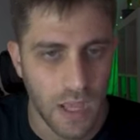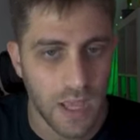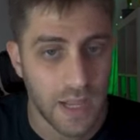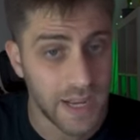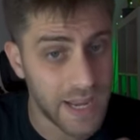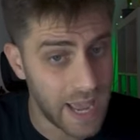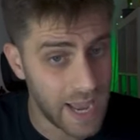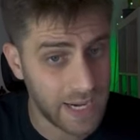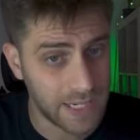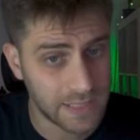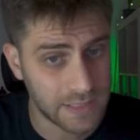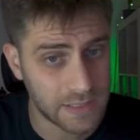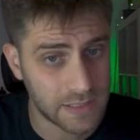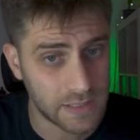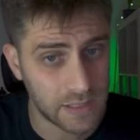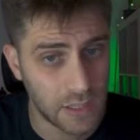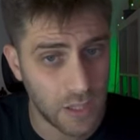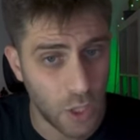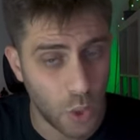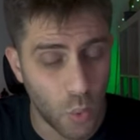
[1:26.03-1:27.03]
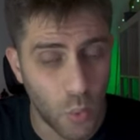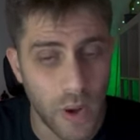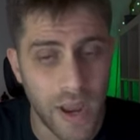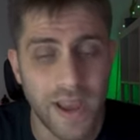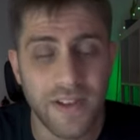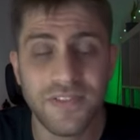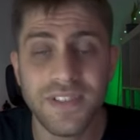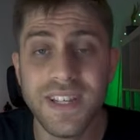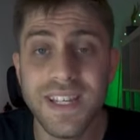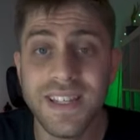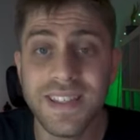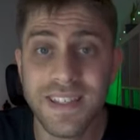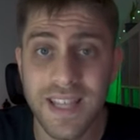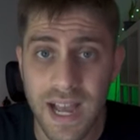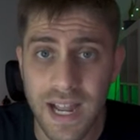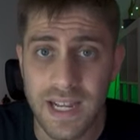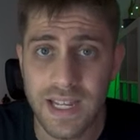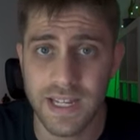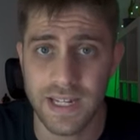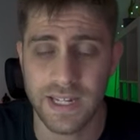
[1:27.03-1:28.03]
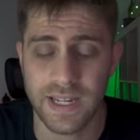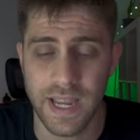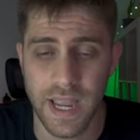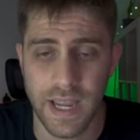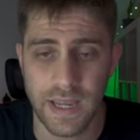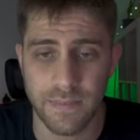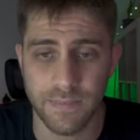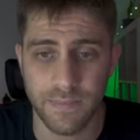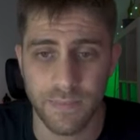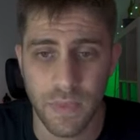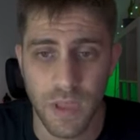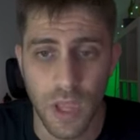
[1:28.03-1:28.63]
Next, we have the Italian game,